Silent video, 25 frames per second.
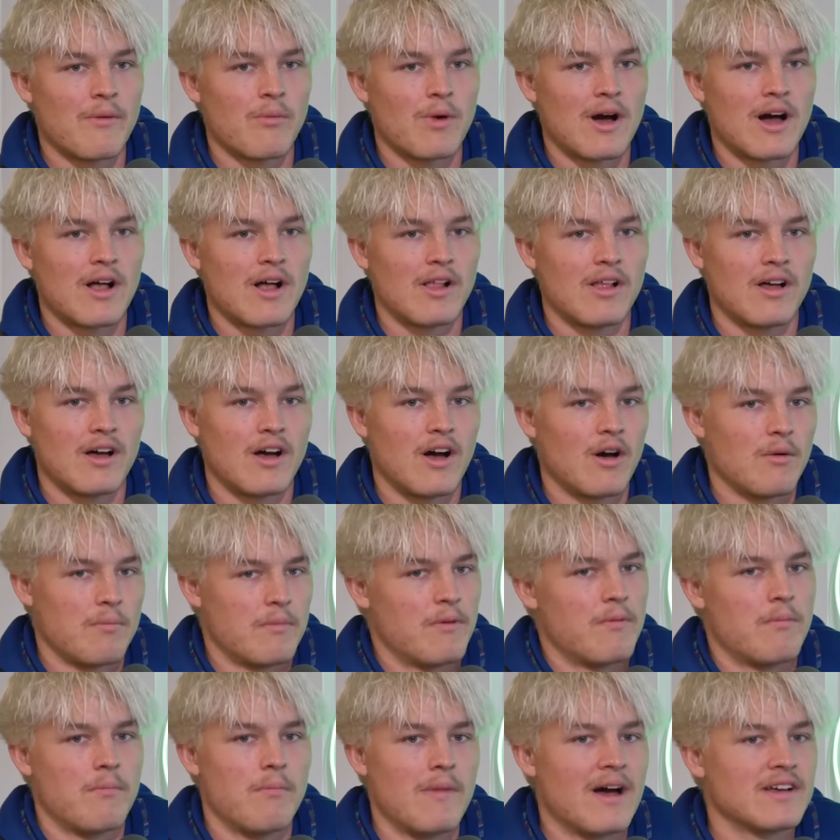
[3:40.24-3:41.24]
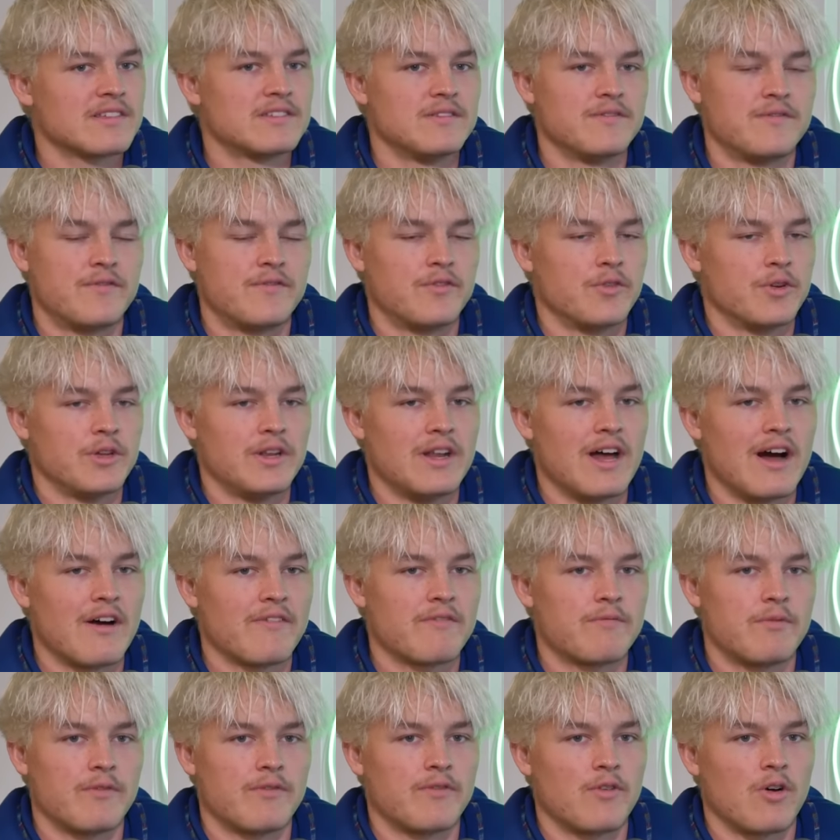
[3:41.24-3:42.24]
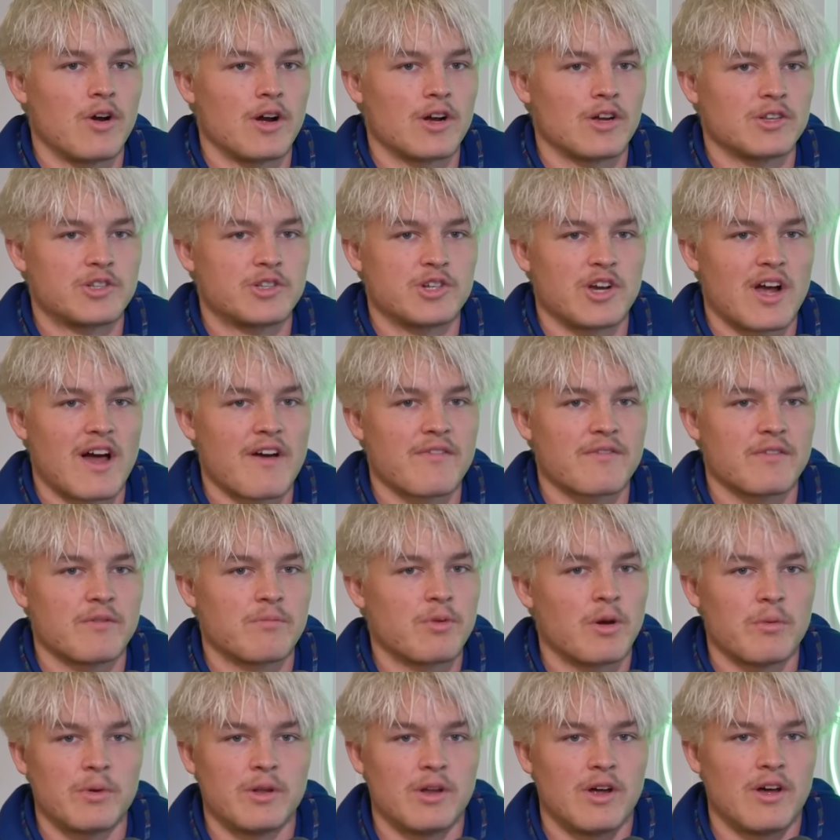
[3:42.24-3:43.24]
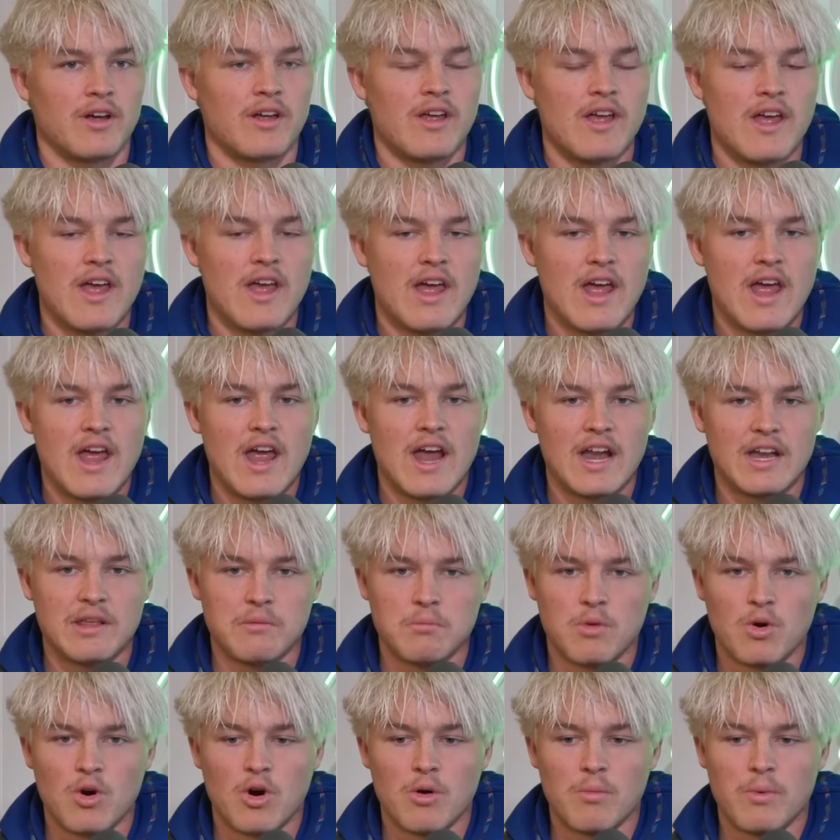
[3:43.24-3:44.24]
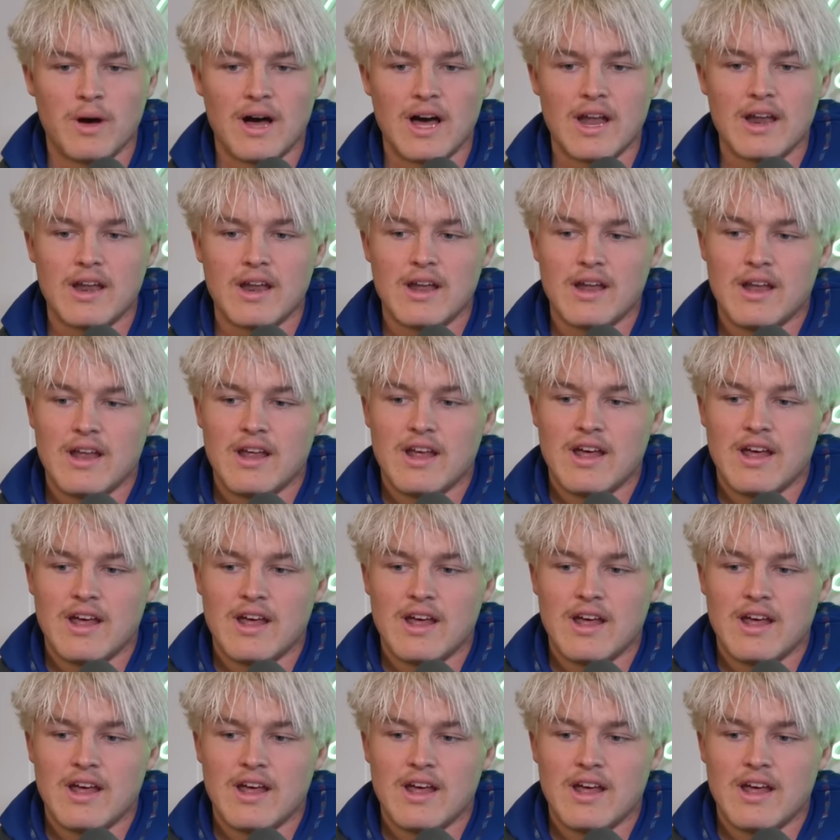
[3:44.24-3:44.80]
playing well. I'm a massive footy nuff before I got drafted, probably not anymore, but...